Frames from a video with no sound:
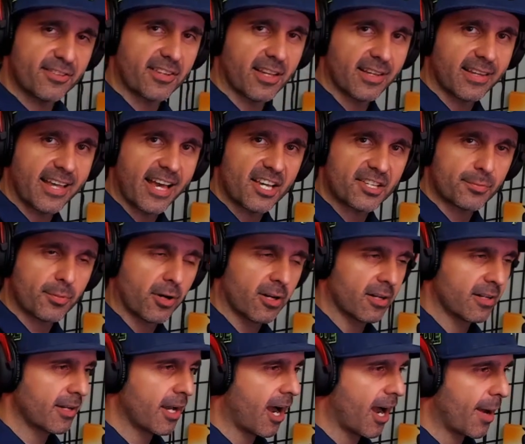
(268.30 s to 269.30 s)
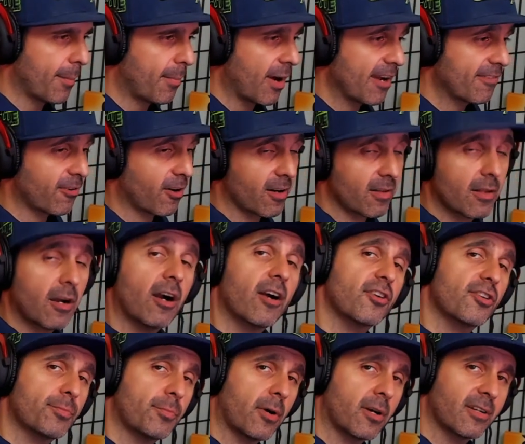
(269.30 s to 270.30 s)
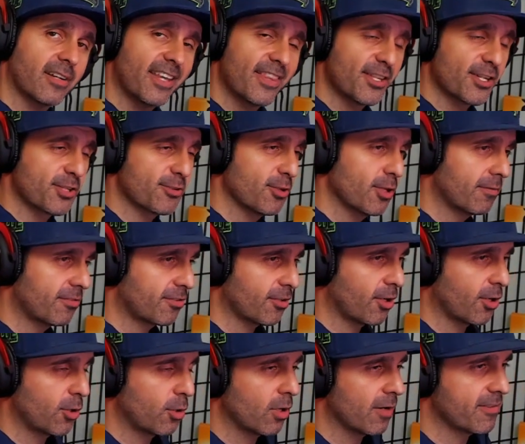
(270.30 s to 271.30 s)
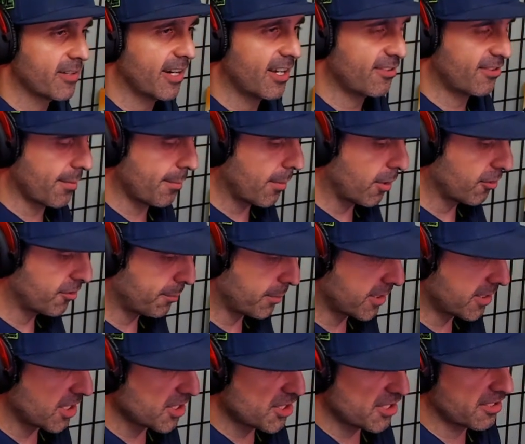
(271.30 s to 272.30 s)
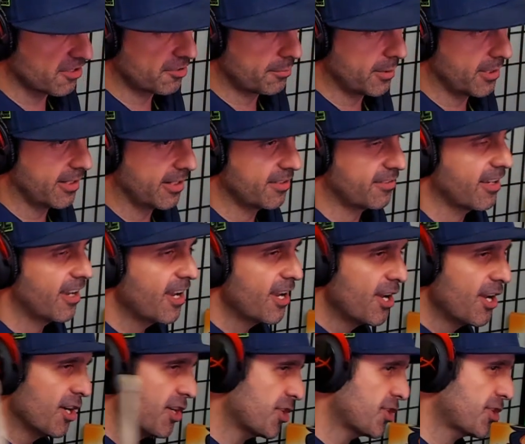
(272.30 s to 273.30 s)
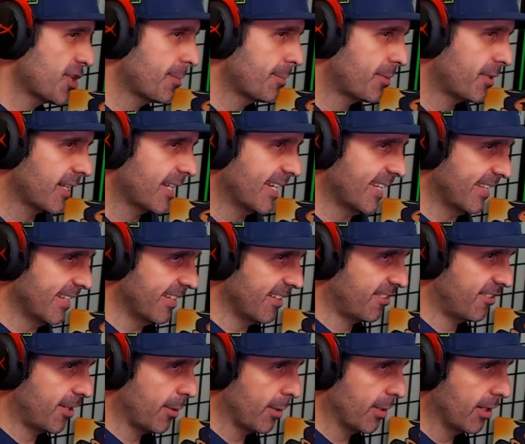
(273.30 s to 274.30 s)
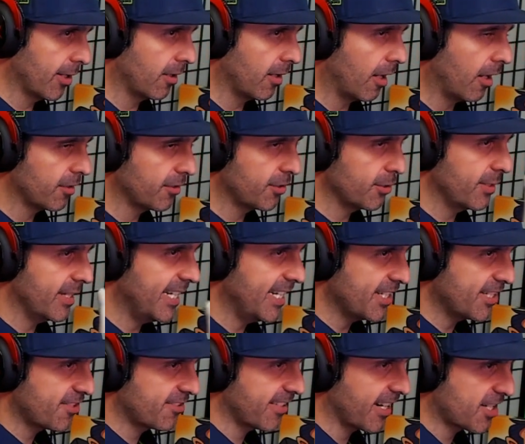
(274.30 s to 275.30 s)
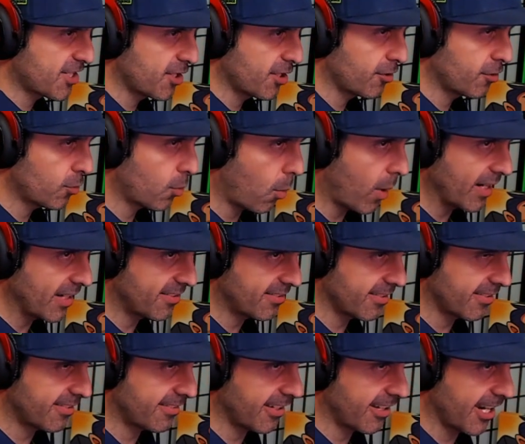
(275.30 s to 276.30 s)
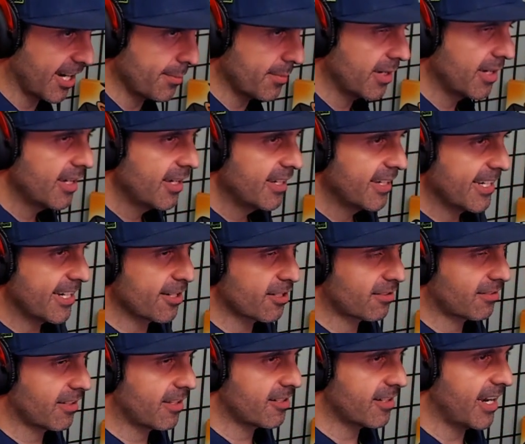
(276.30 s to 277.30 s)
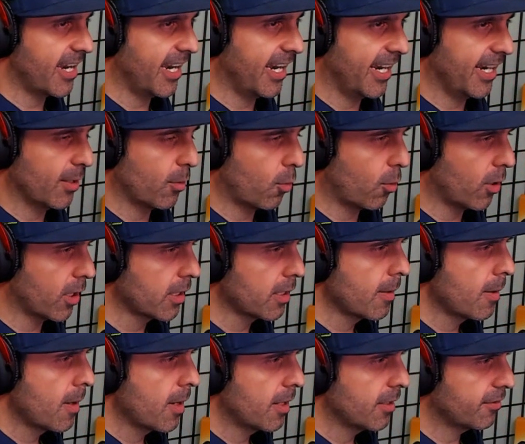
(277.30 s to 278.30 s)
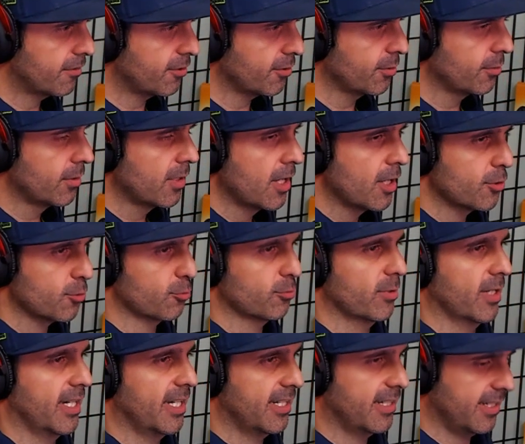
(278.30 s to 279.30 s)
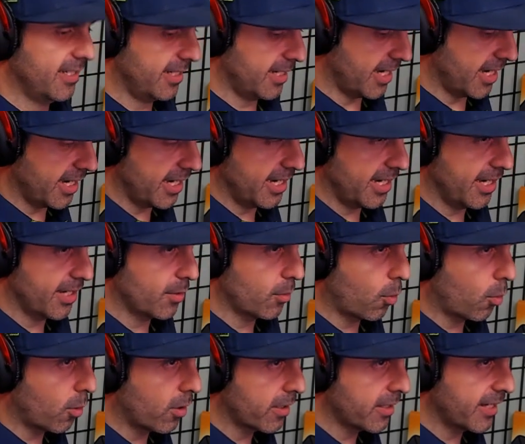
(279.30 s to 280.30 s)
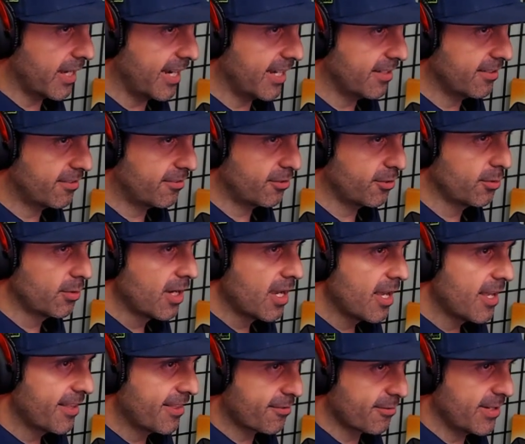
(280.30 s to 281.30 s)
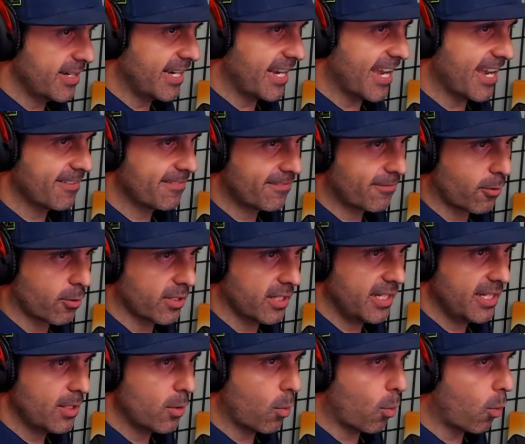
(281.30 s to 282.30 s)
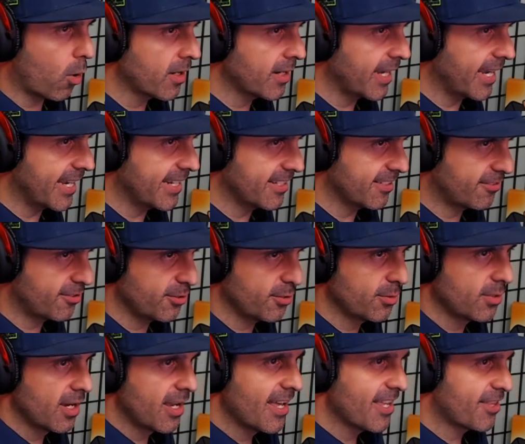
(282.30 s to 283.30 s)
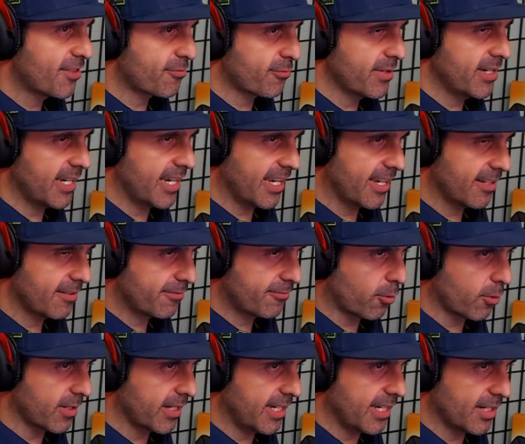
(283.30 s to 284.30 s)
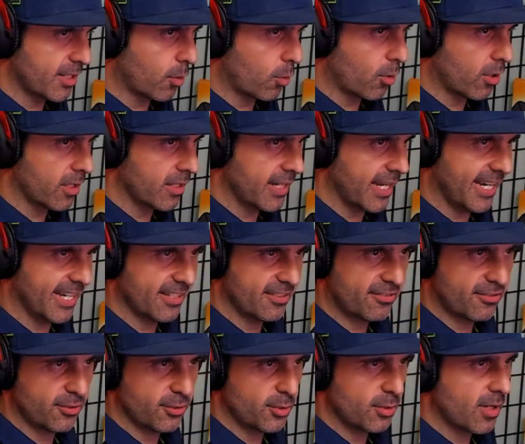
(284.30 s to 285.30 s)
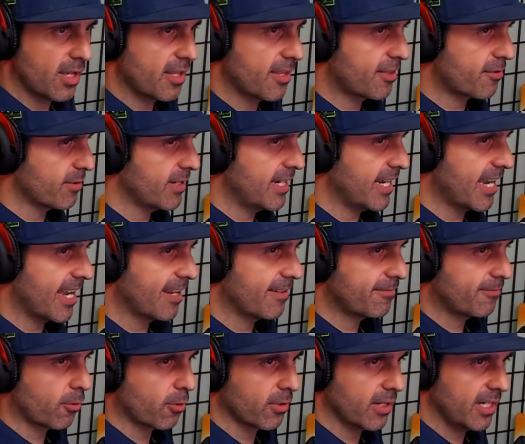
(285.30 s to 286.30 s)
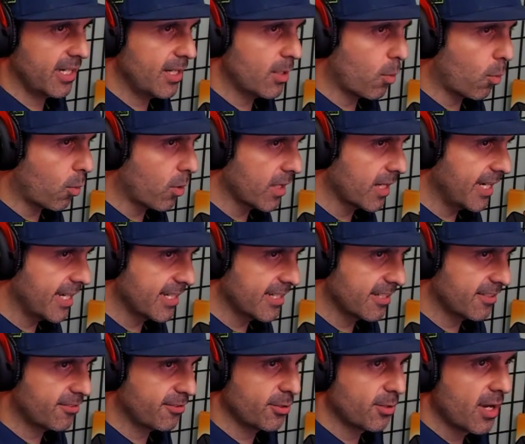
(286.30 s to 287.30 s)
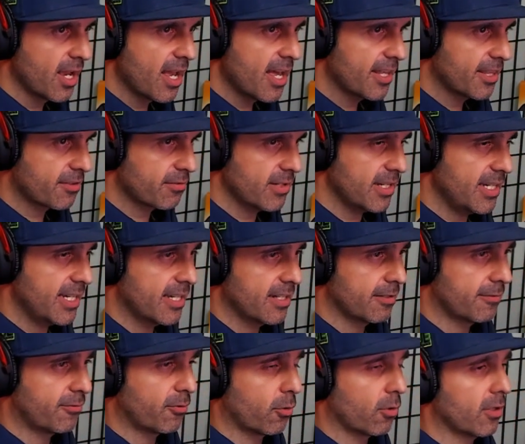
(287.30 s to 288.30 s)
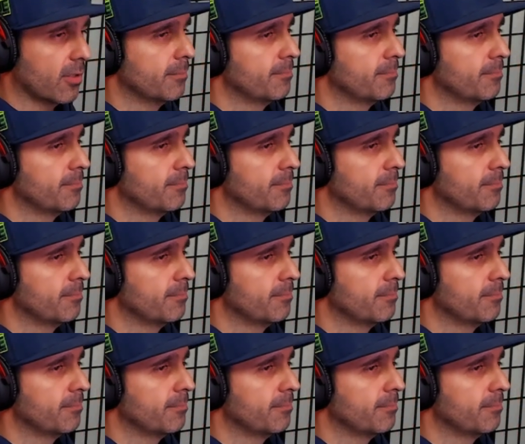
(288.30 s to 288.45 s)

the last part. By far the hardest part in the group. So whoever has the most percussion experience should play this. Here we go. I'll do each section twice this time. Here's letter A. 1, 2, ready, and 1 and 2, 3 and 4E, 1 and a 2, 3 and 4E and a 1 and 2, 3 and 4E, 1E and a 2, 3E and a 4.